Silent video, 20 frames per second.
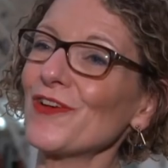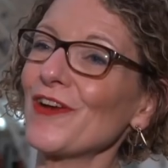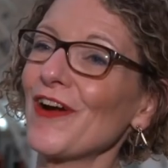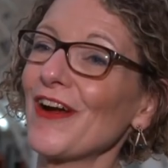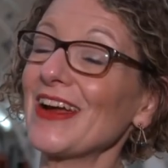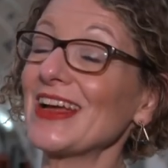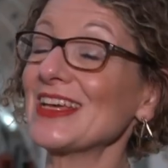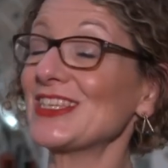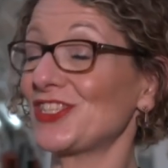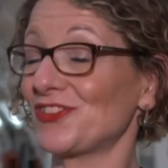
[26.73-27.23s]
our
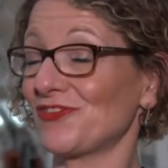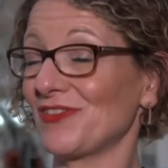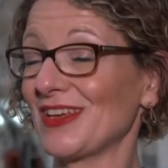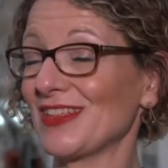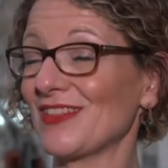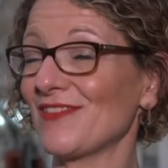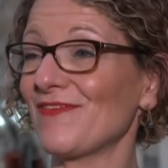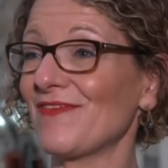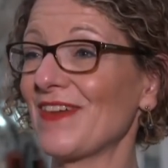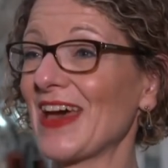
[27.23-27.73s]
history,
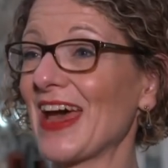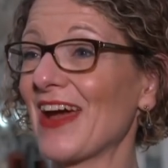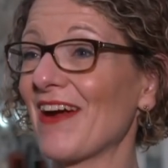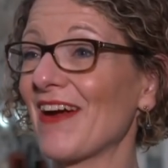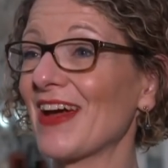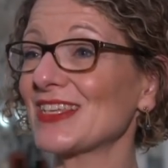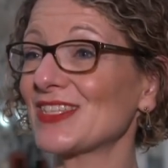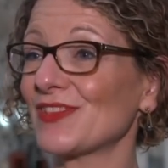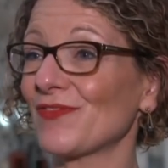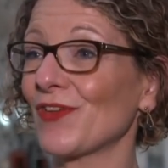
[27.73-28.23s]
the fair
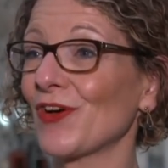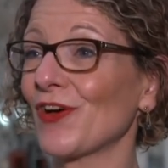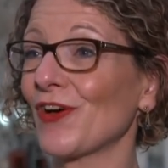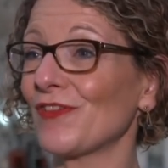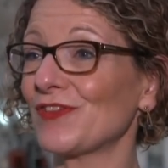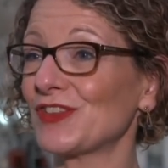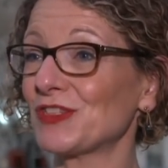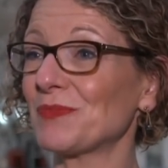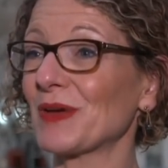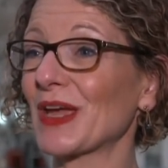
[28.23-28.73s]
has
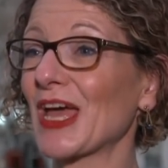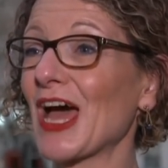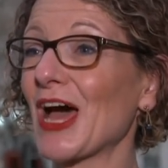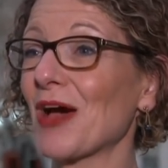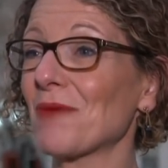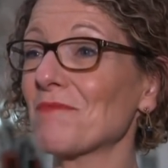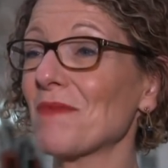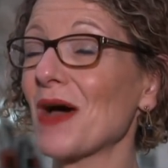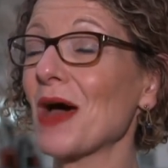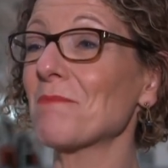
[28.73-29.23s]
evolved to
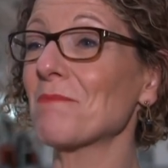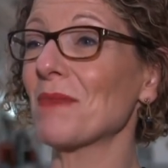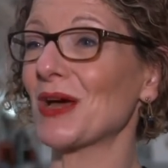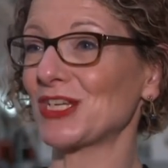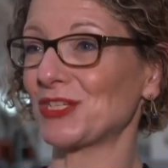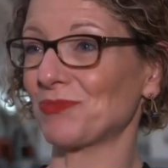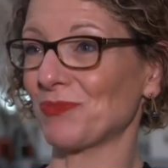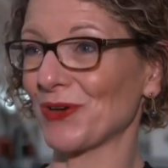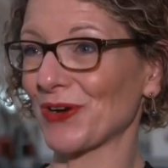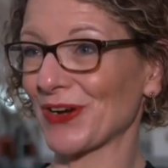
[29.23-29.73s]
become a
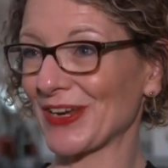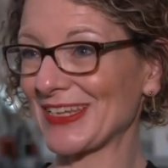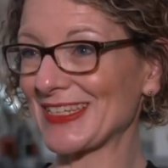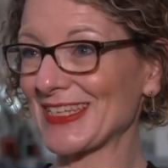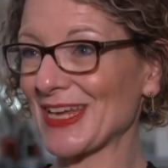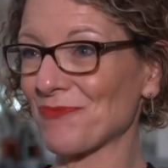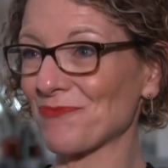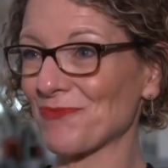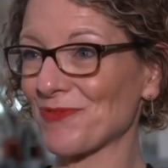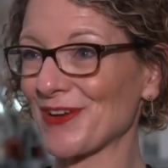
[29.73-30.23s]
much more
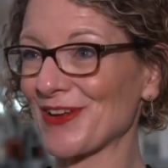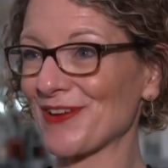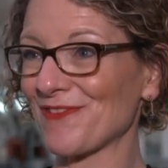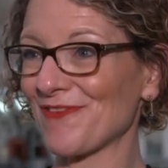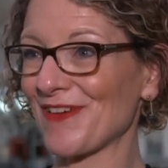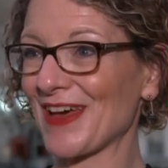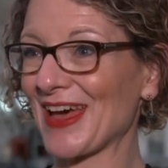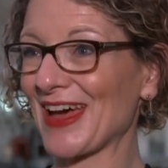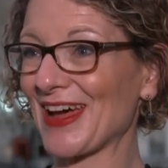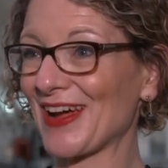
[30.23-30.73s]
contemporary
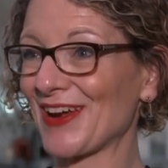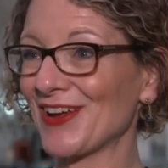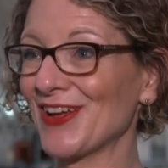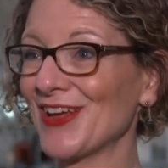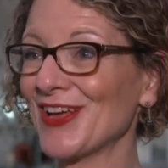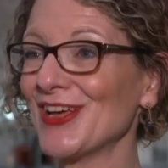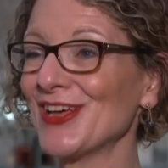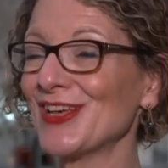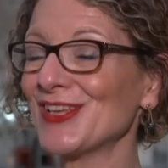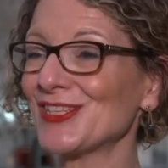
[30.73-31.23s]
affair.
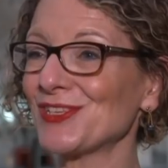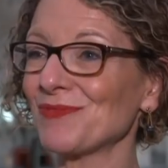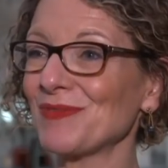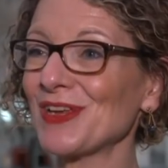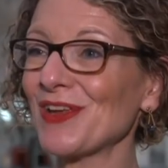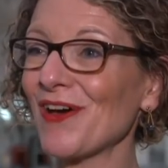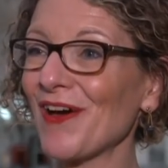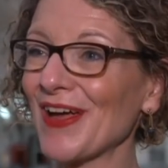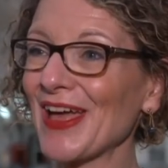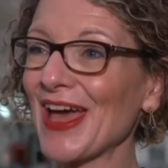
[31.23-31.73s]
So we
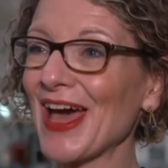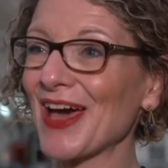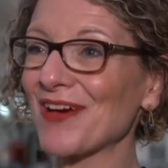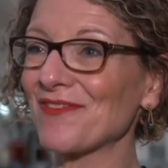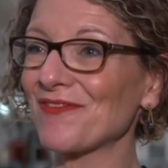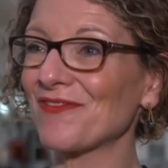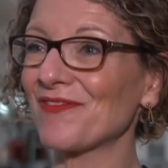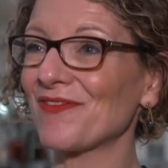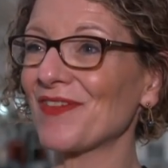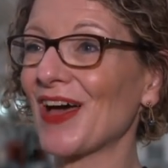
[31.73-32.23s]
now have
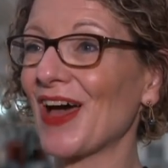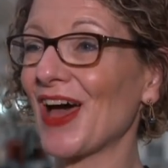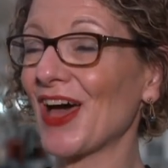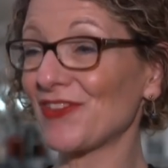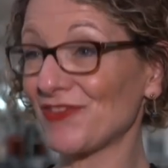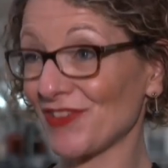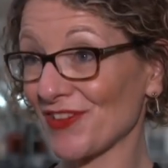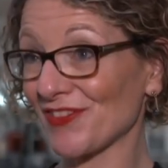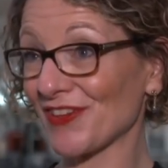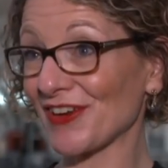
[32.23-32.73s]

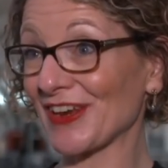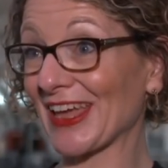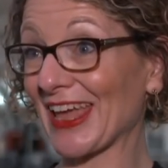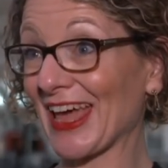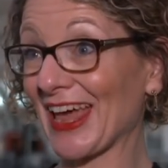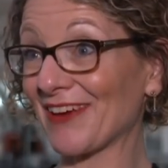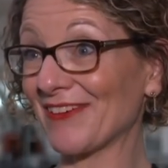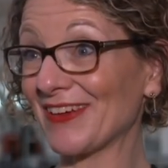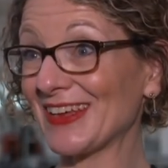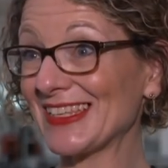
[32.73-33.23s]
130
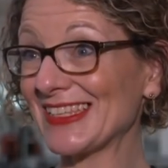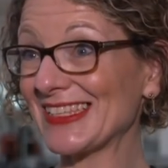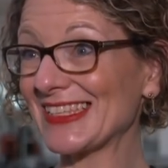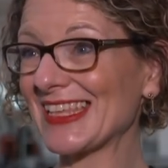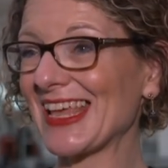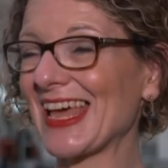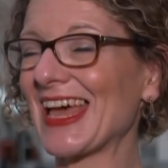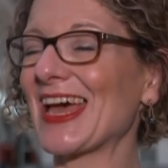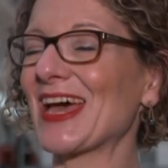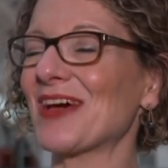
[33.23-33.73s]
galleries,
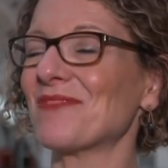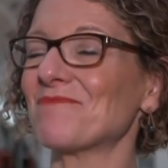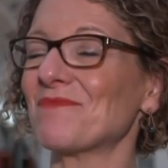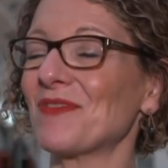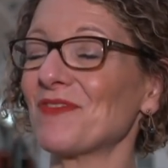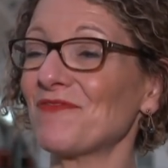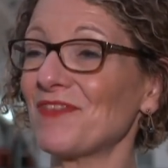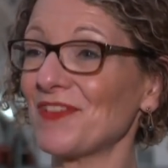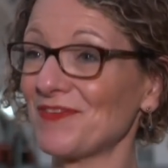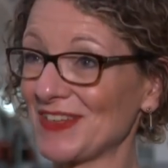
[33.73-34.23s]
um,
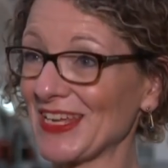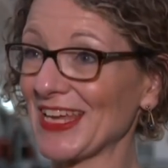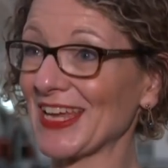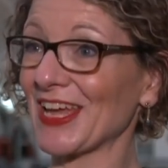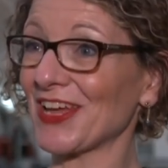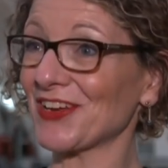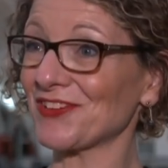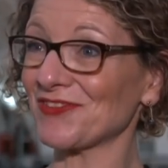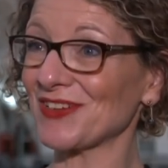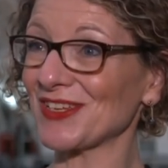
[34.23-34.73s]
but 15
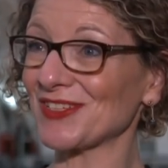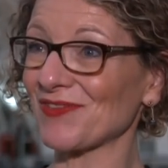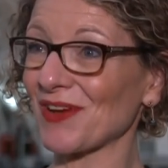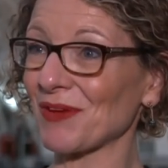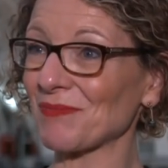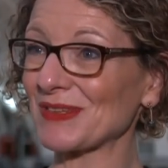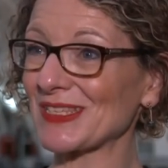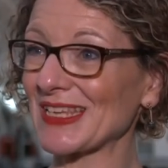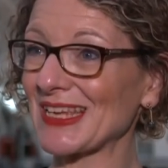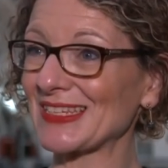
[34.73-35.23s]
countries
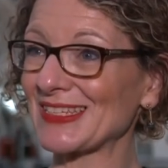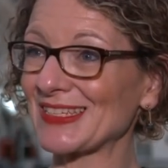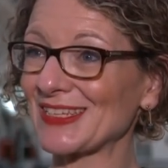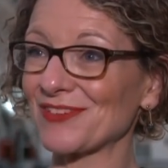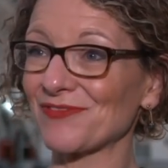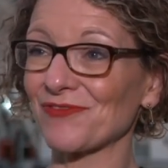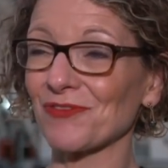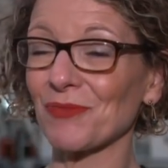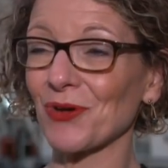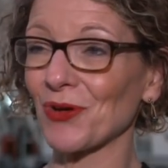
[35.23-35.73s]
represented
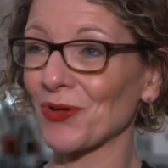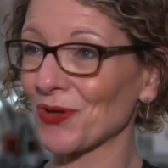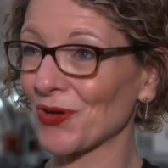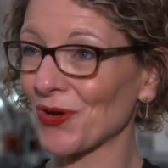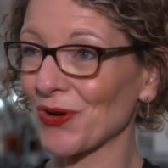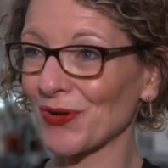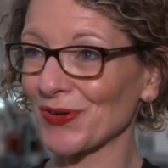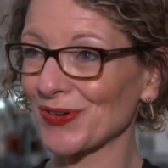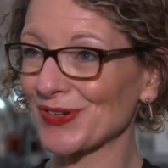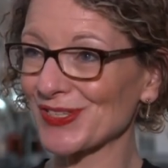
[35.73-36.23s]
from all
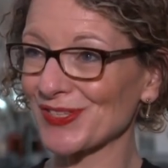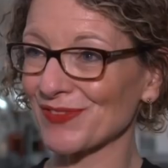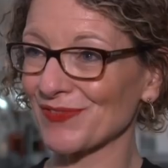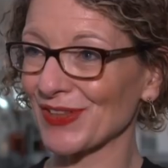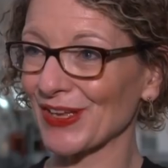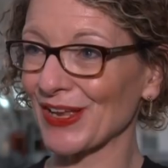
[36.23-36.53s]
corners of the